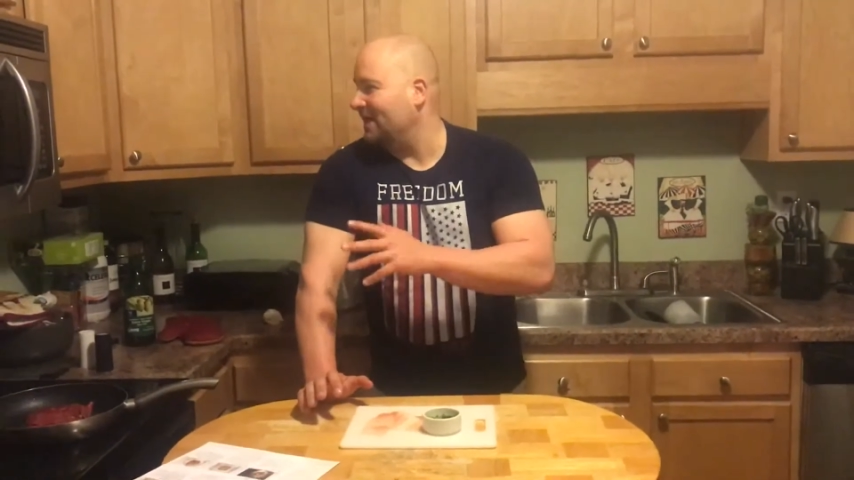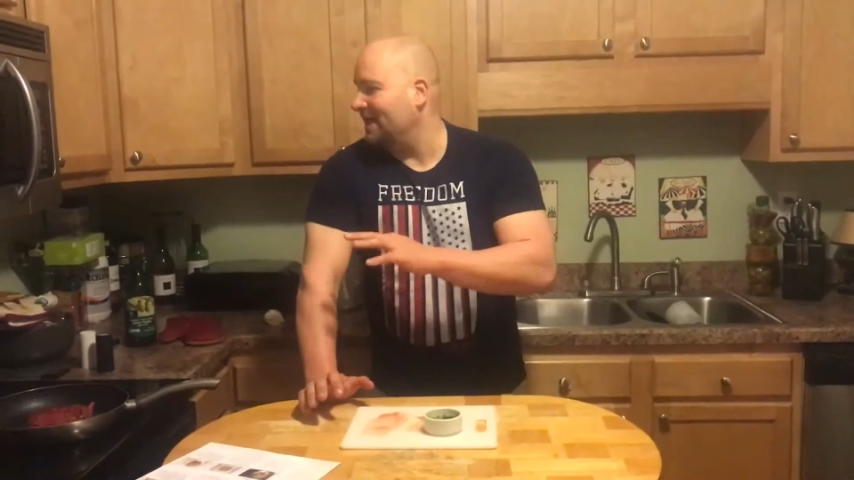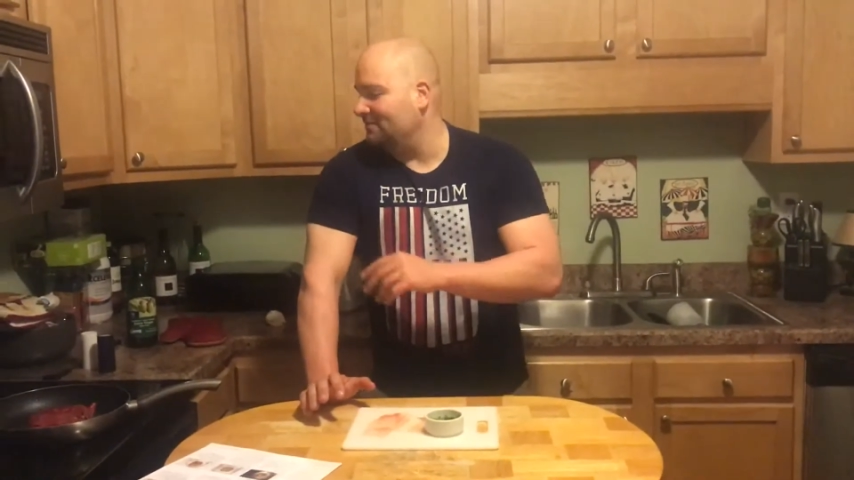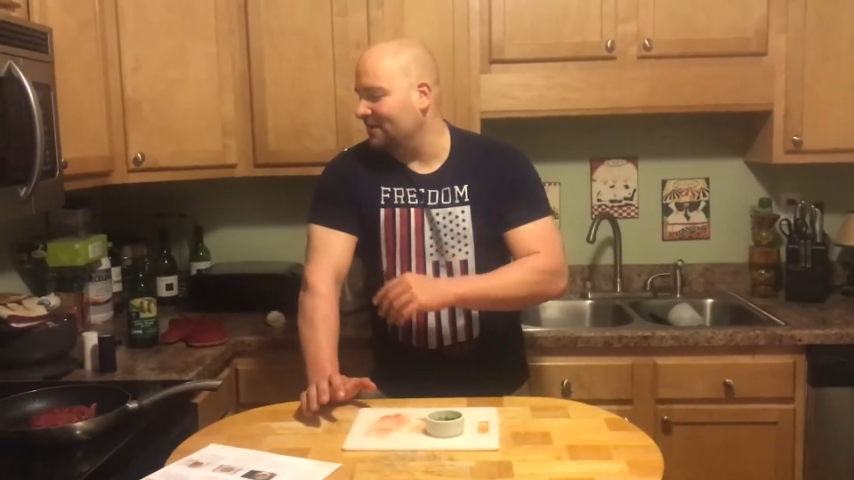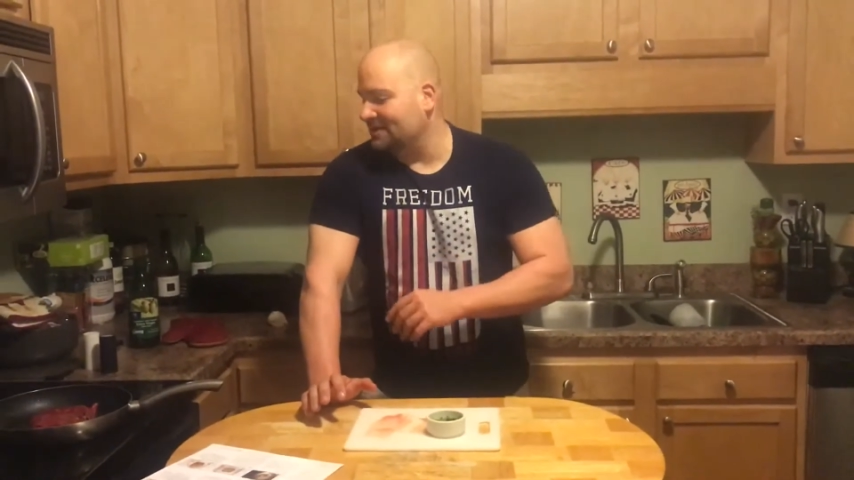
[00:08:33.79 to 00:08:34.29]

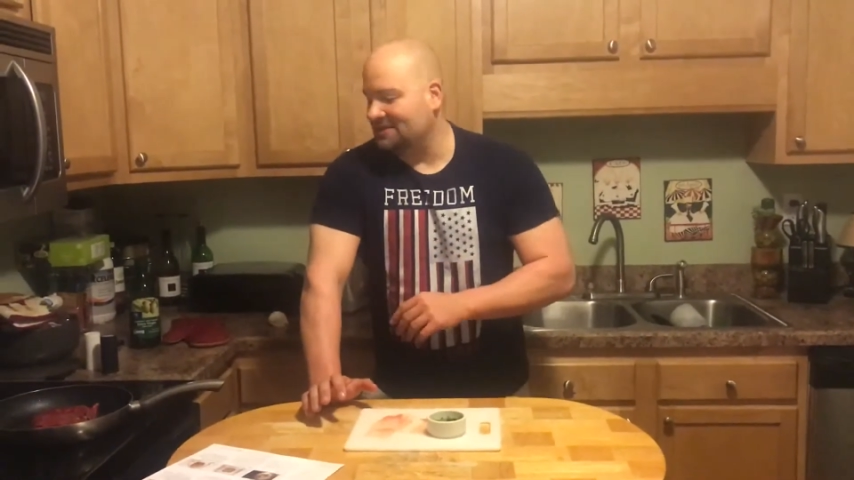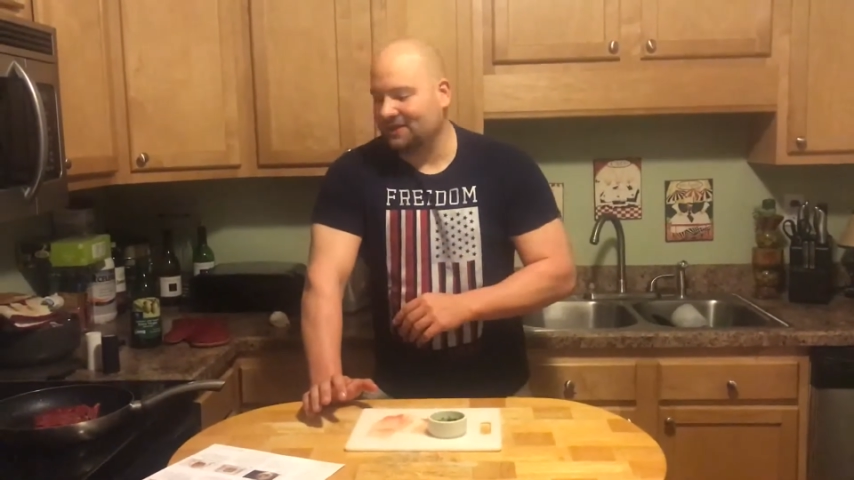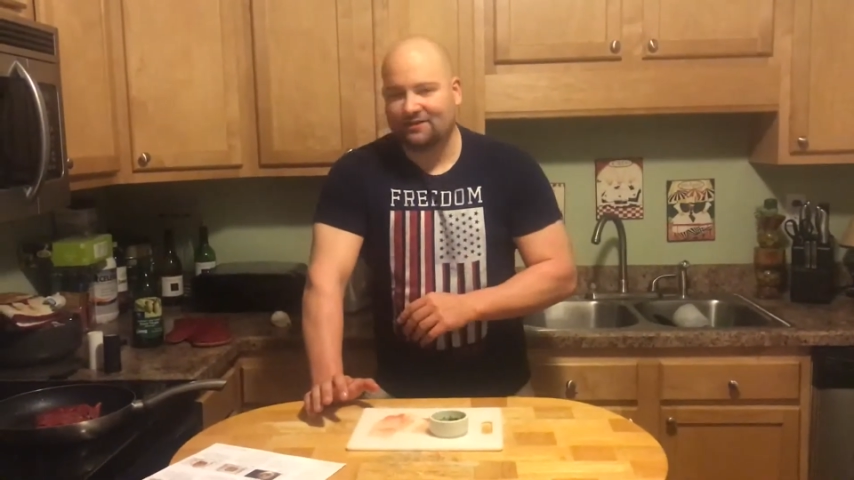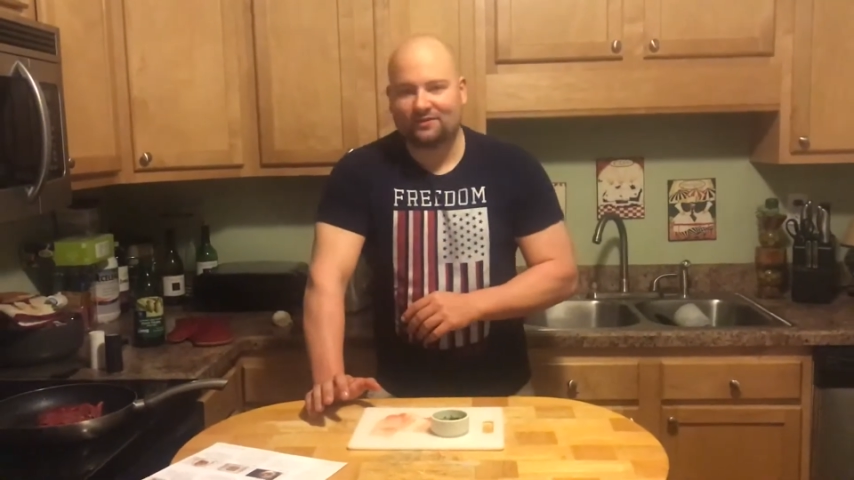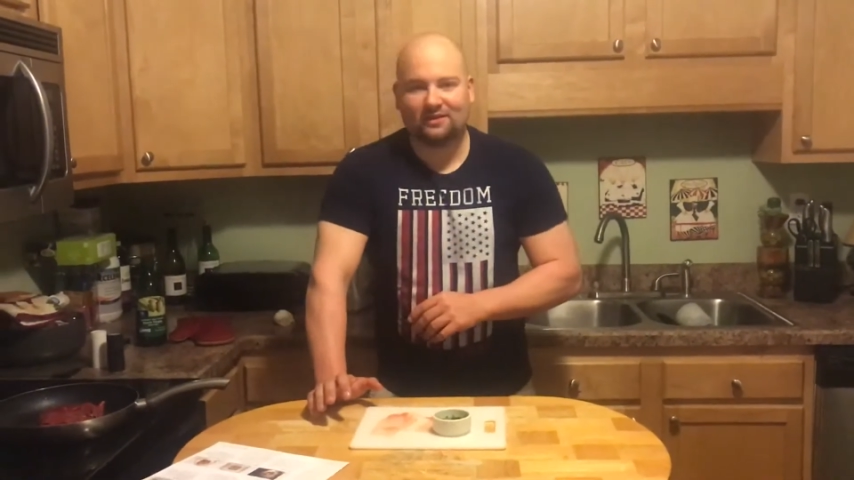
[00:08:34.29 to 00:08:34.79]
8 minutes
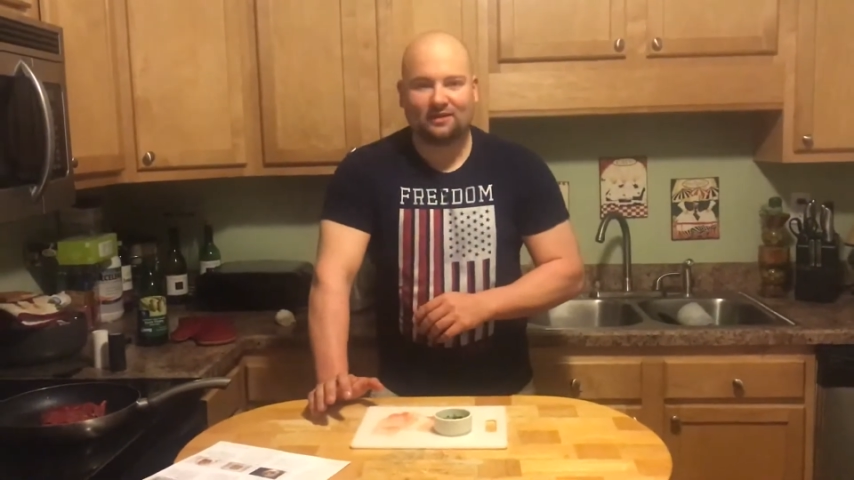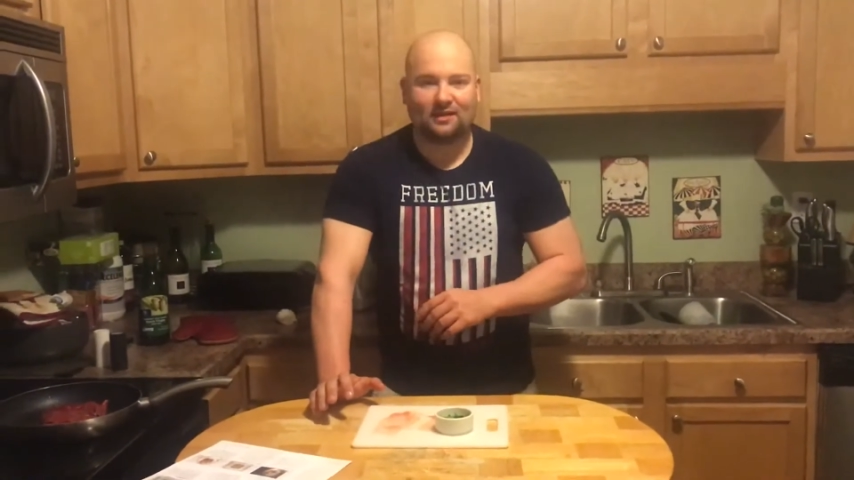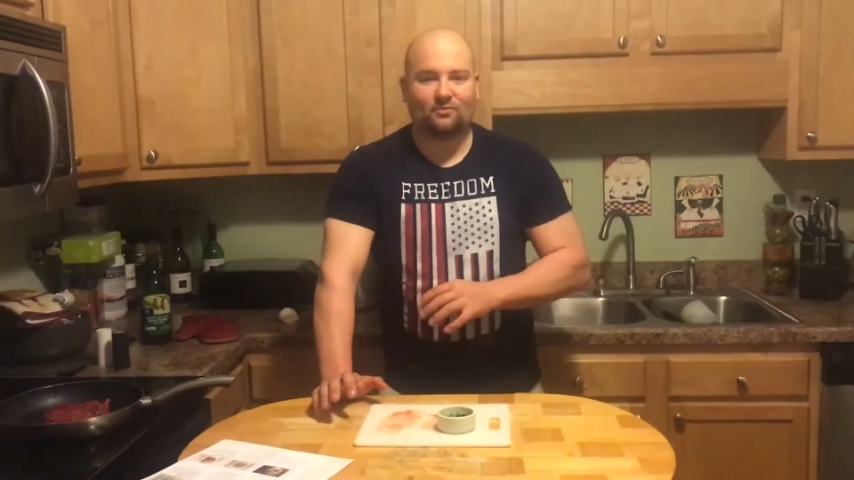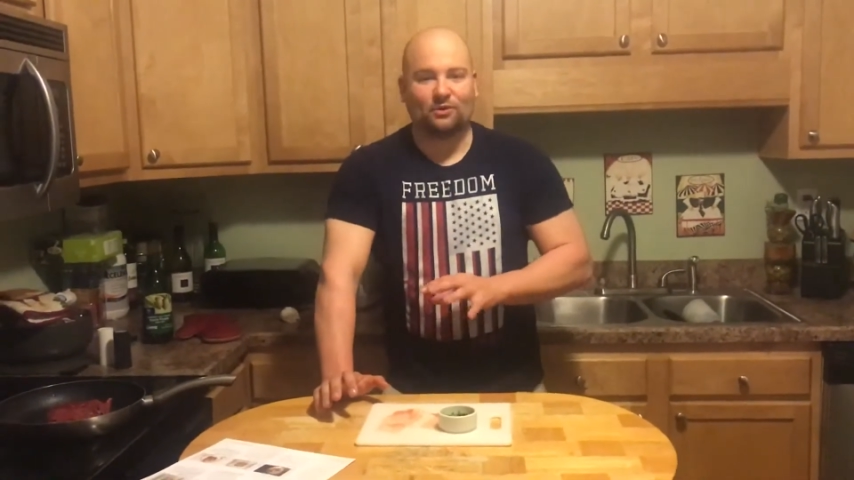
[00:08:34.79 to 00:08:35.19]
left on the